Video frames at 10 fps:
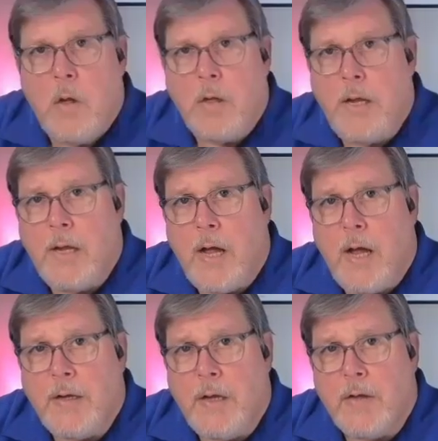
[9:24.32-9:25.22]
Yeah,
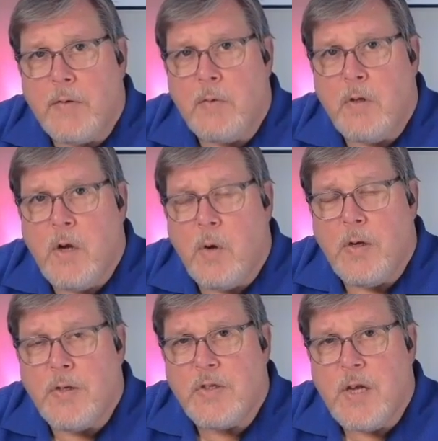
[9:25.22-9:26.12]
at
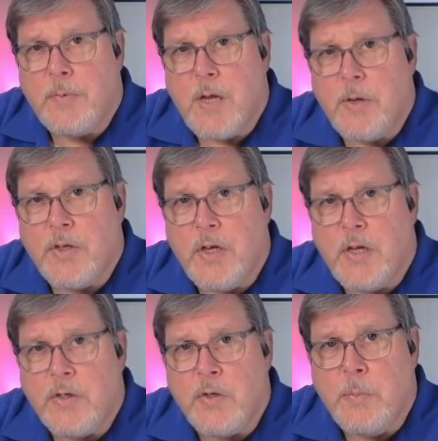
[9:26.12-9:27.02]
the same time, I say
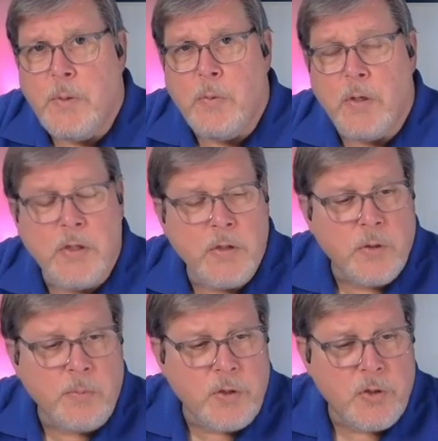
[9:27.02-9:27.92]
this would be what they
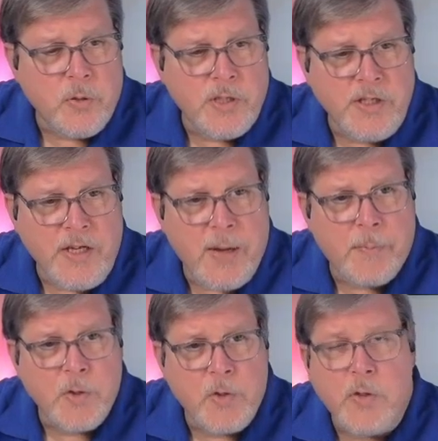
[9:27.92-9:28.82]
should be showing in the
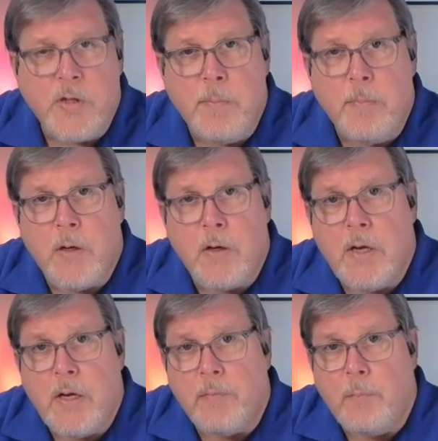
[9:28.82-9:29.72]
Apple Store. They better
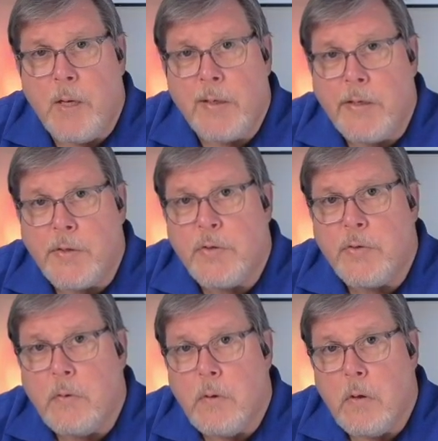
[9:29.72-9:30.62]
have
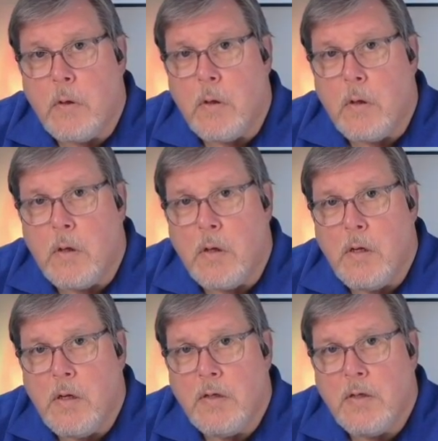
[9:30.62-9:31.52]
buckets,
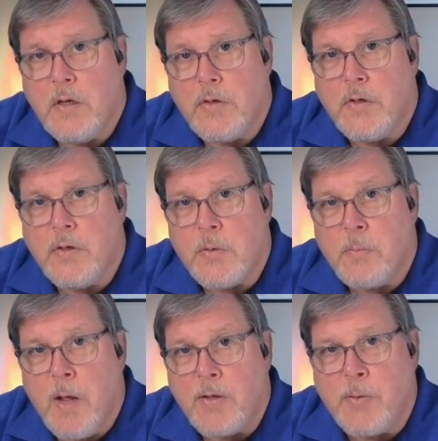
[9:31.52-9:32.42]
because there's the
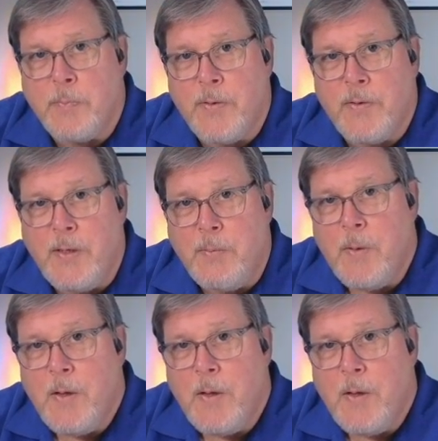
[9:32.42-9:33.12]
possibility